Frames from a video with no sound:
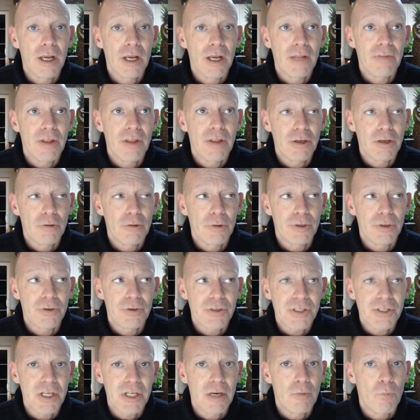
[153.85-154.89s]
and then you'll
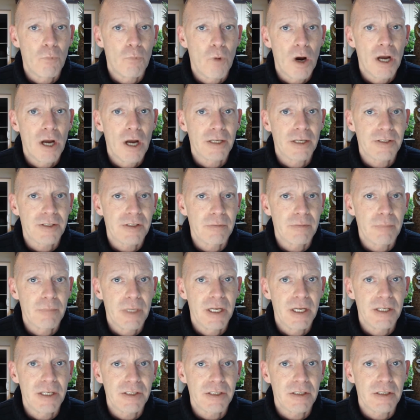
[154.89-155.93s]
understand why it's
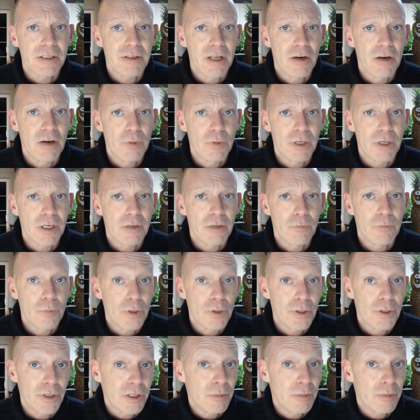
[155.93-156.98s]
amazing that we can
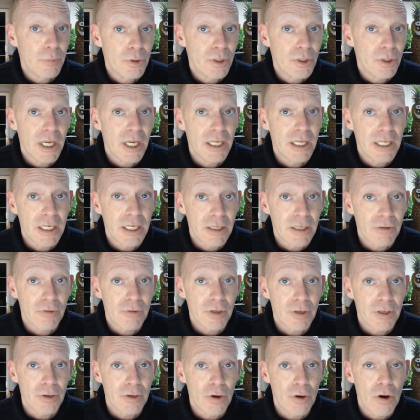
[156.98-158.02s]
really communicate
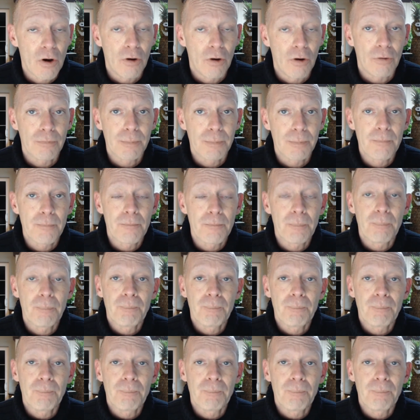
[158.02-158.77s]
anything at all.